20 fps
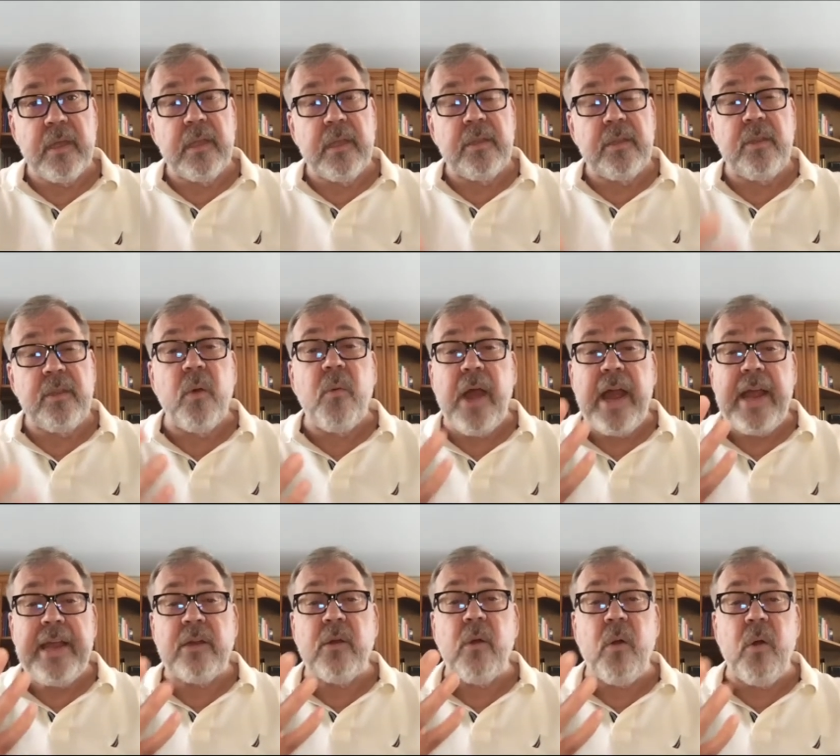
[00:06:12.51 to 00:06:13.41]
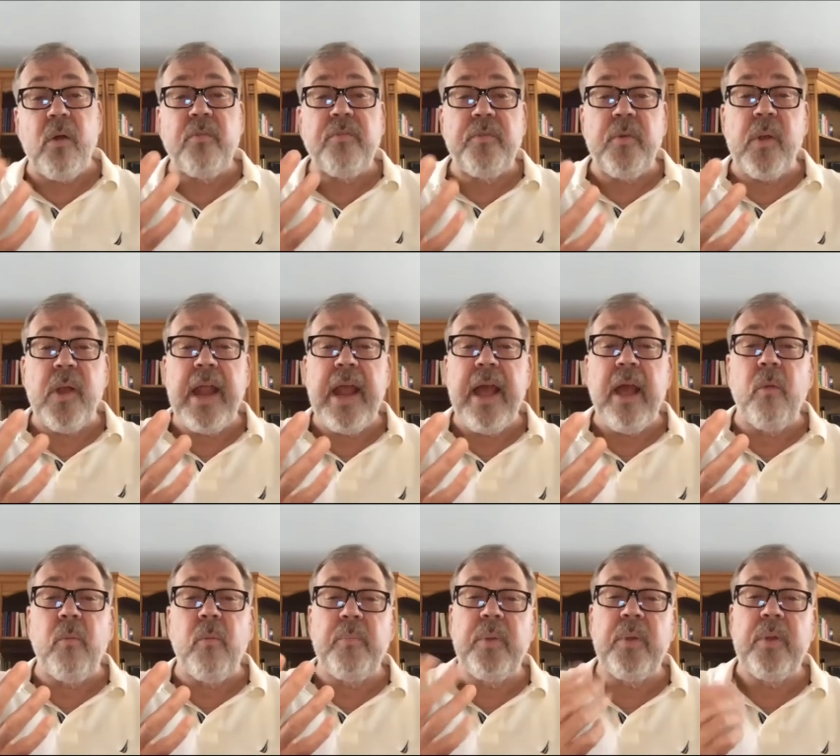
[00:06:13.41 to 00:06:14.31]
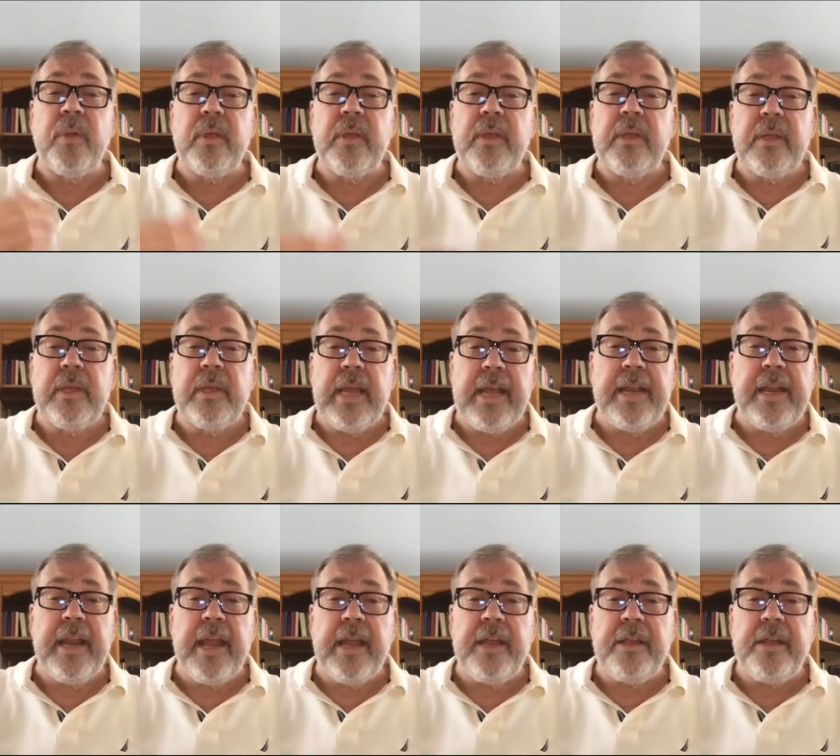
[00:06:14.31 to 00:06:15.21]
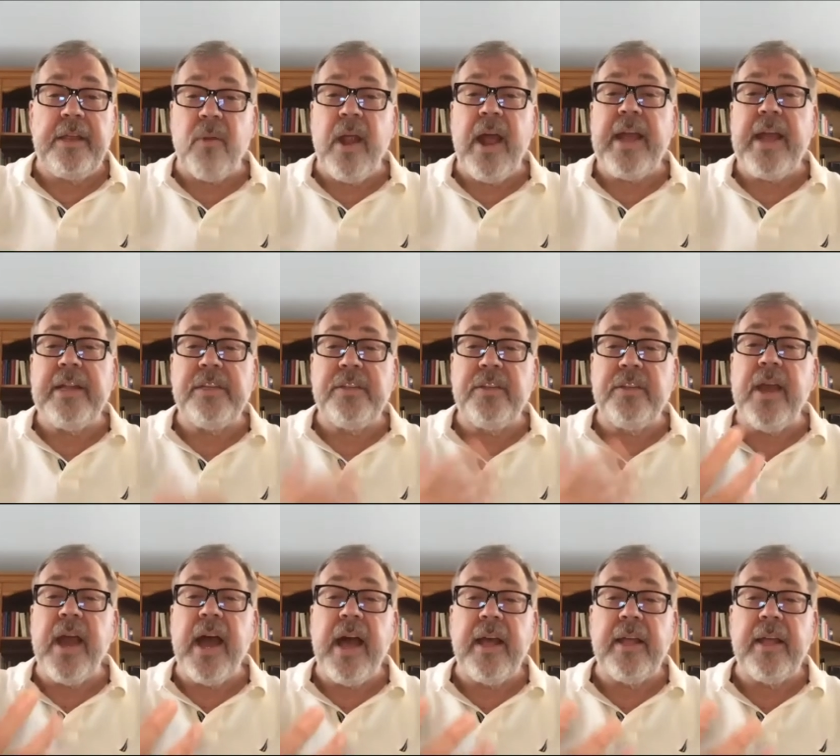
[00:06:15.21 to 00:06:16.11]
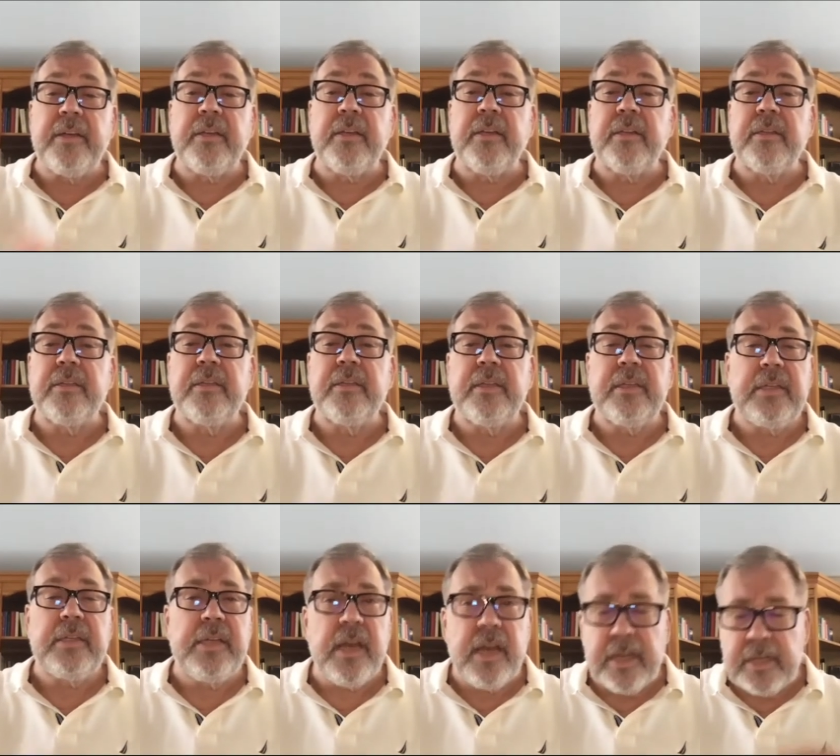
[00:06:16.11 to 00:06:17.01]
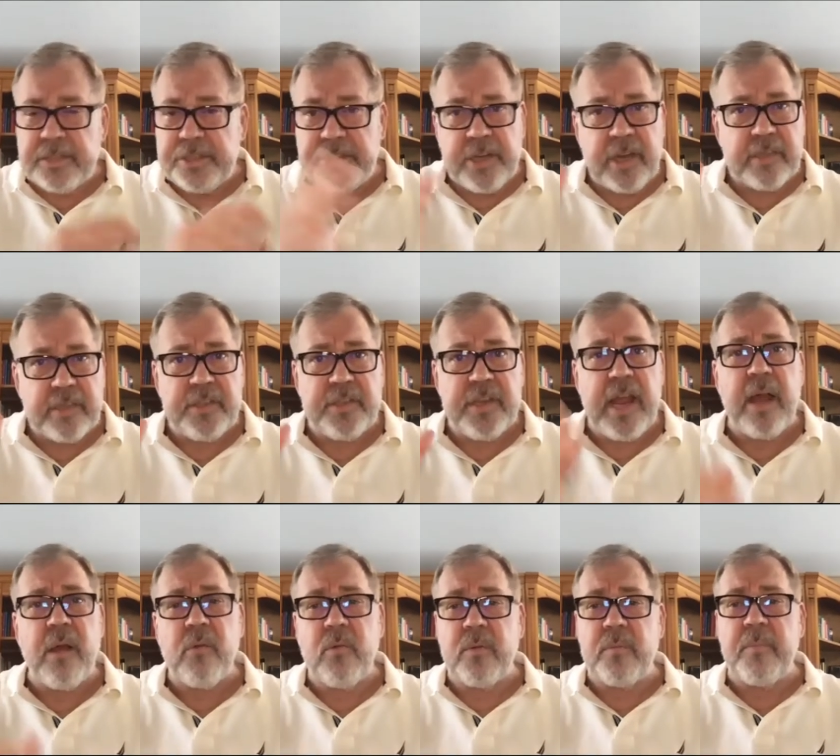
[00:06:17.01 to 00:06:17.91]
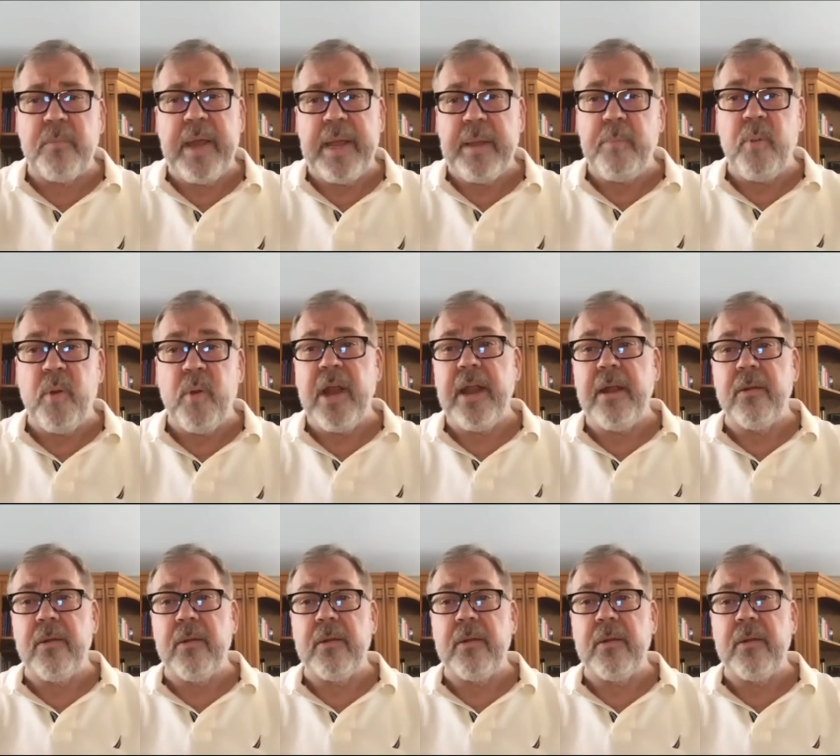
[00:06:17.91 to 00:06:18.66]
Though I call for help and I cry to God, God shuts out my prayer.